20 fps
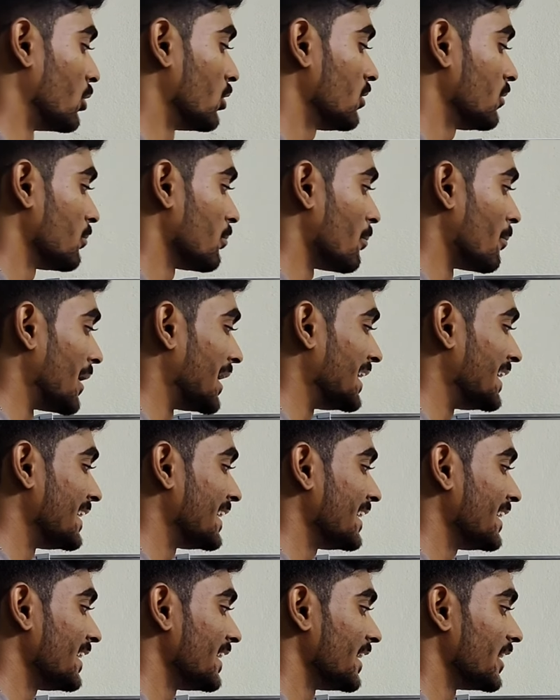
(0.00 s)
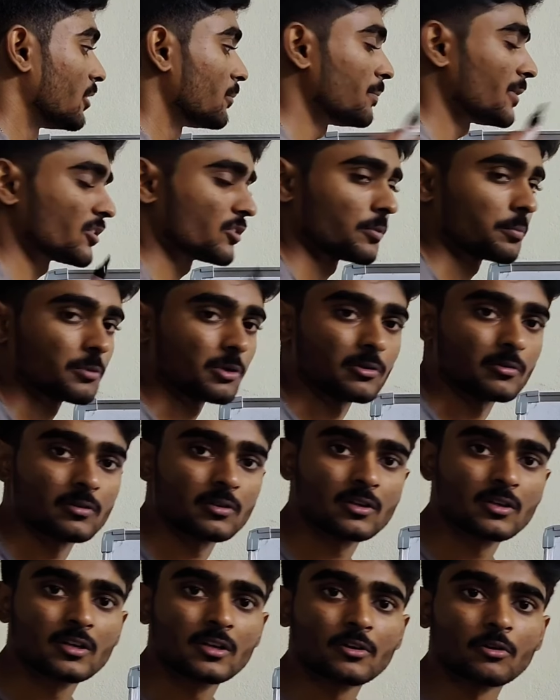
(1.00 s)
about multi-layer perceptron.
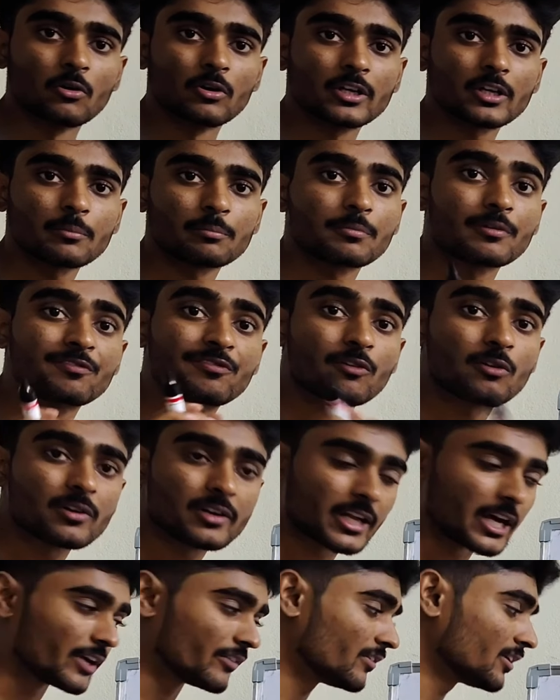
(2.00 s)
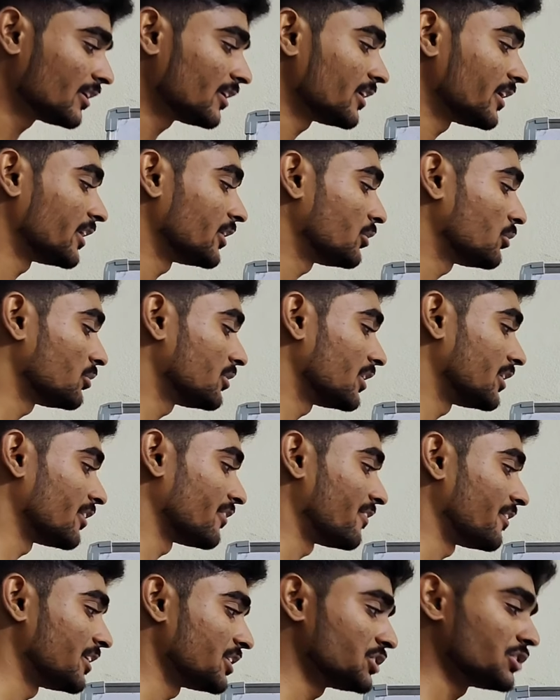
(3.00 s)
Okay, before diving into the
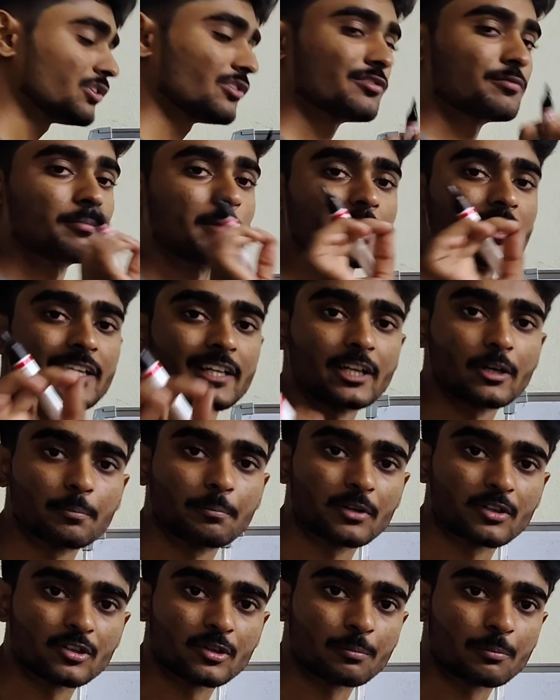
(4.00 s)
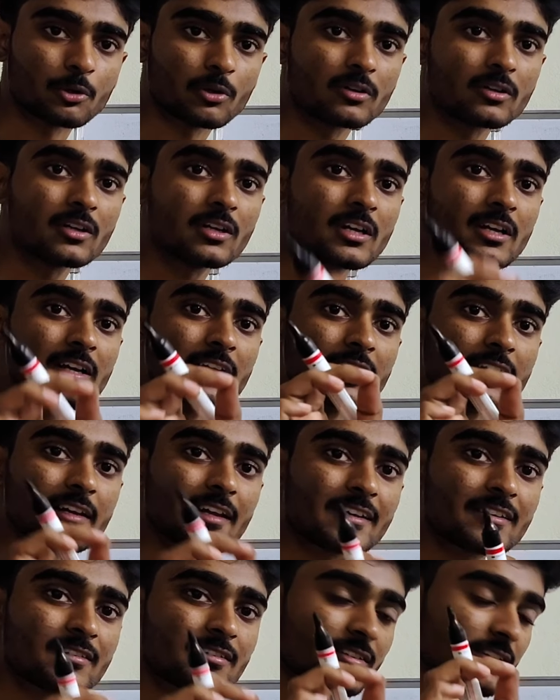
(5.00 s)
definition of multi-layer perceptron,
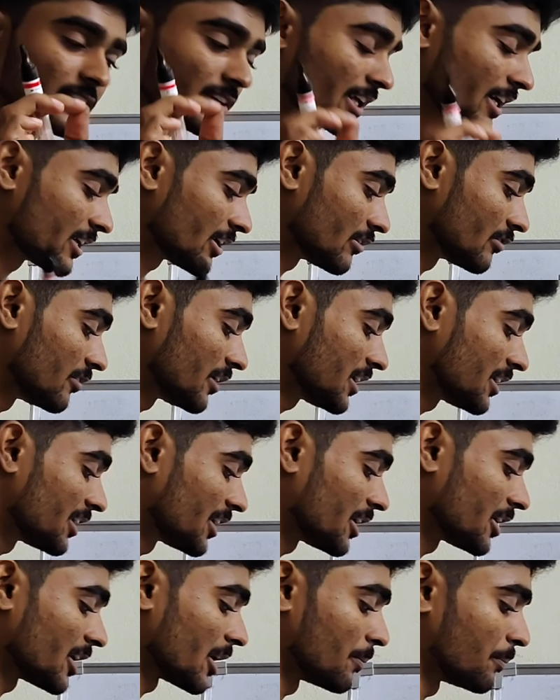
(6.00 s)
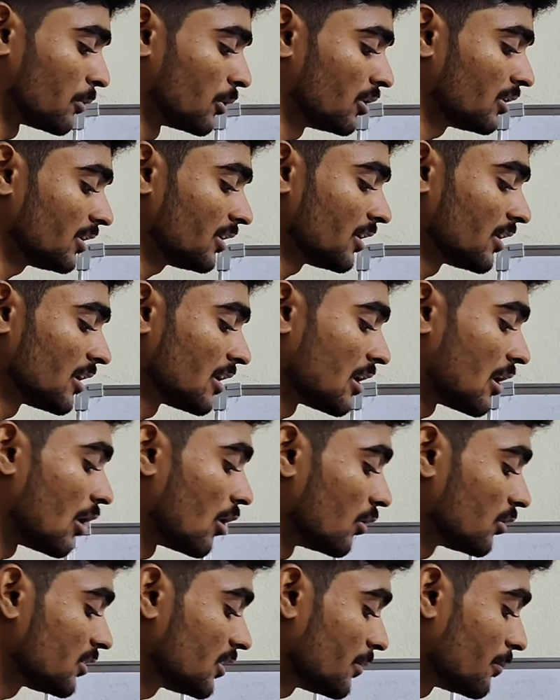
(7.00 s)
let's take a quick recap on
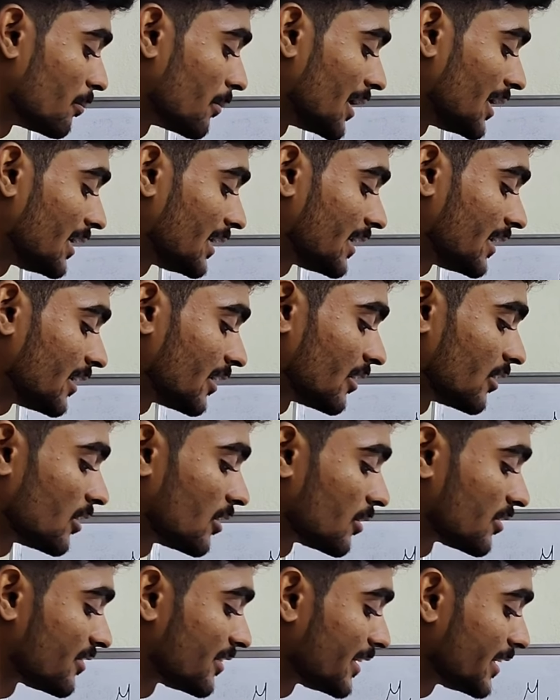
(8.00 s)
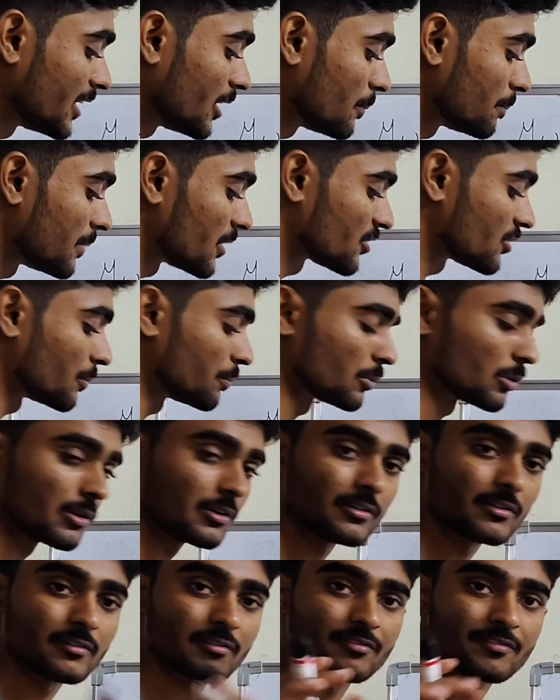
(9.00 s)
how the single
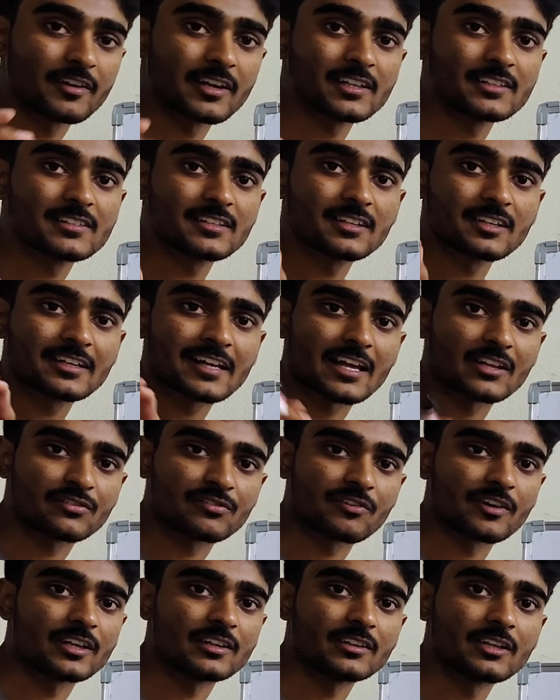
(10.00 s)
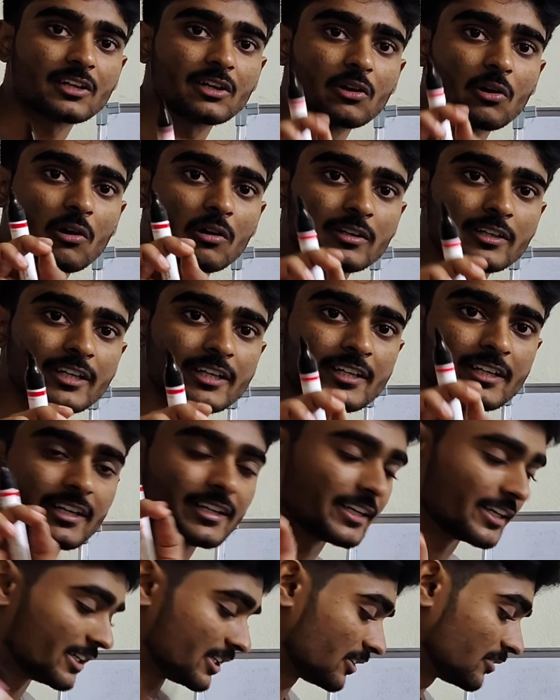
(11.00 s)
perceptron fails in classifying the
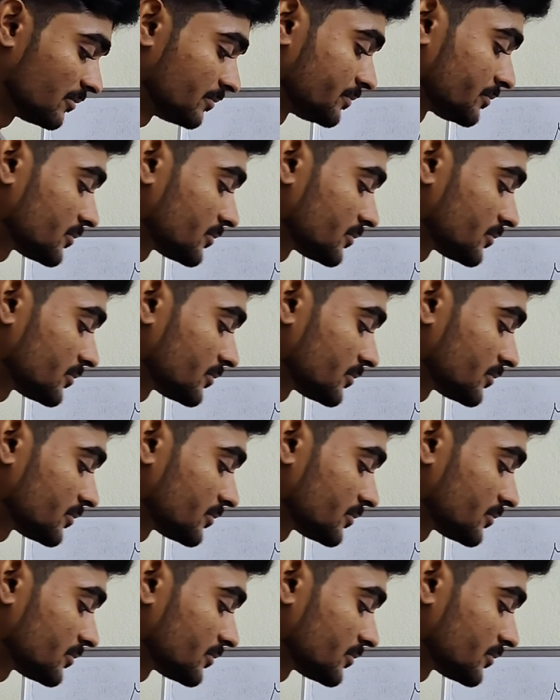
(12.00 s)
non-linear data.